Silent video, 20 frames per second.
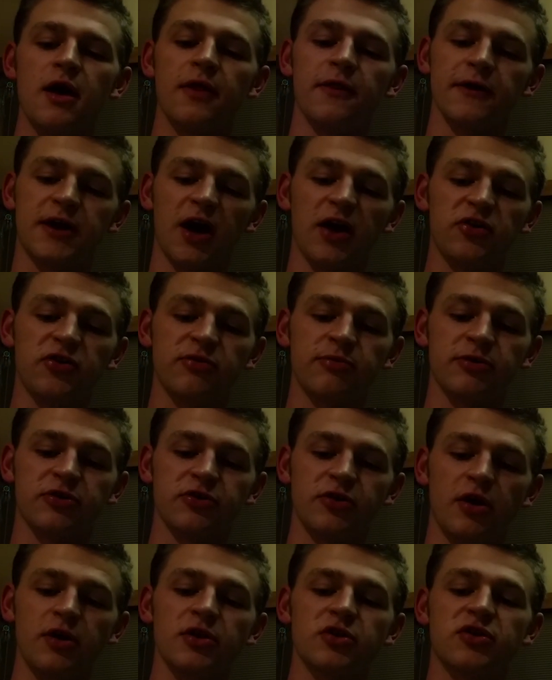The customer's
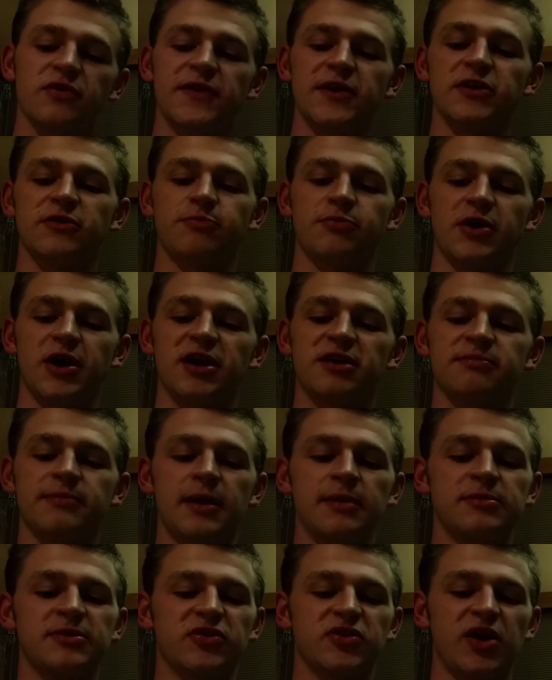knowledge of these brands
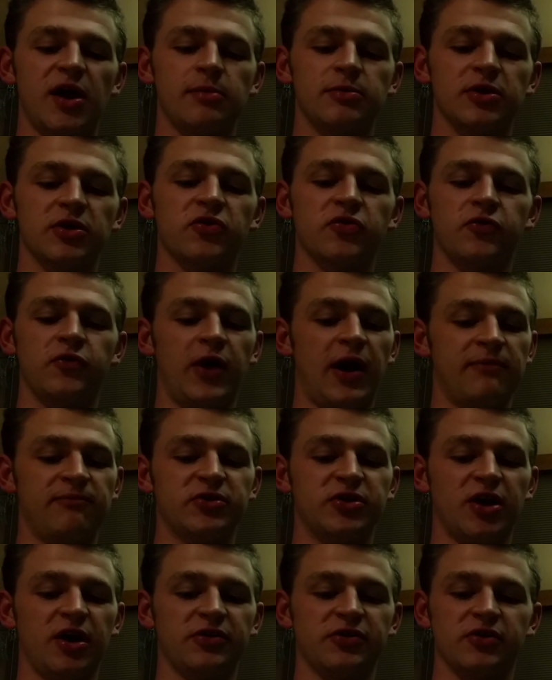may be established through
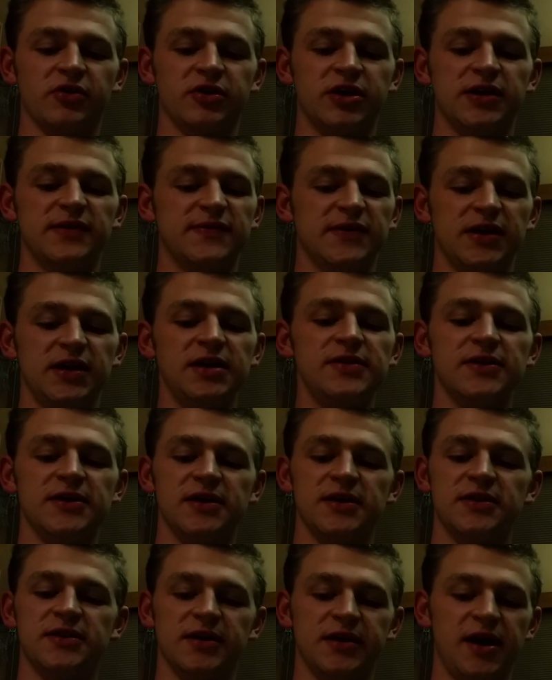advertising on TV,
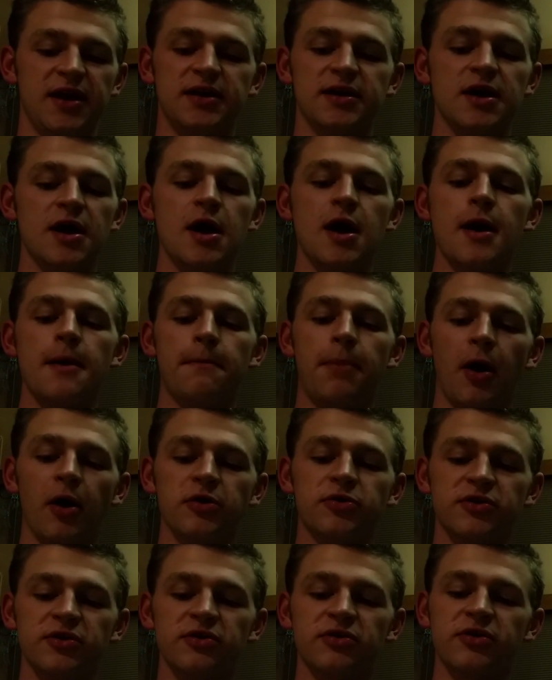the internet,
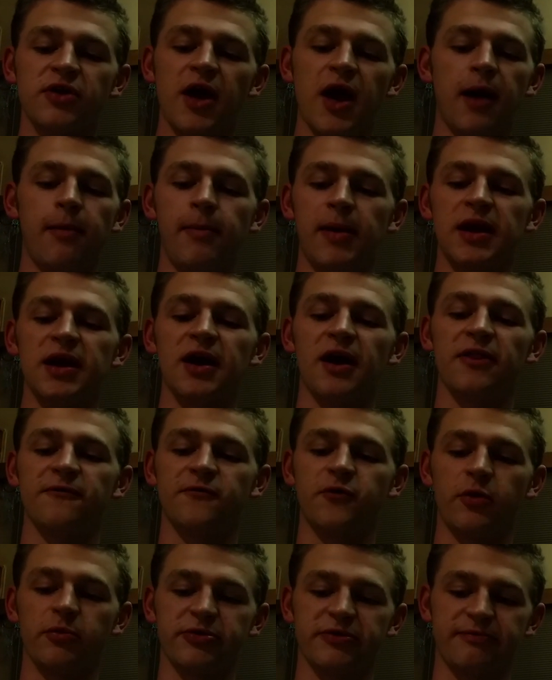posters, and many other
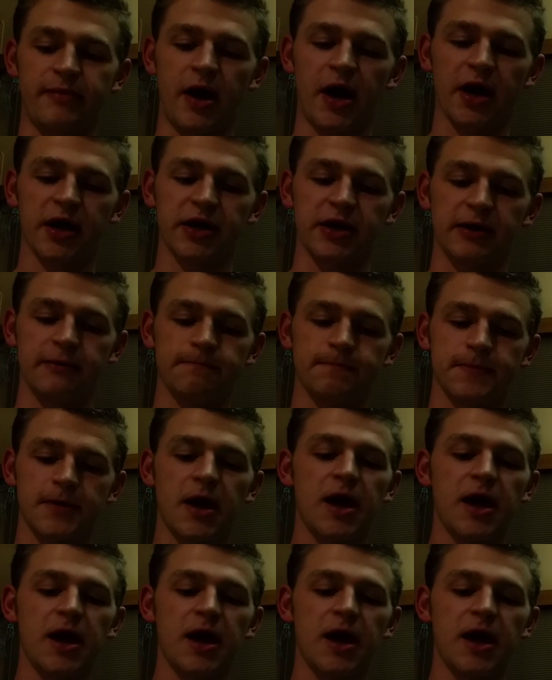forms of marketing.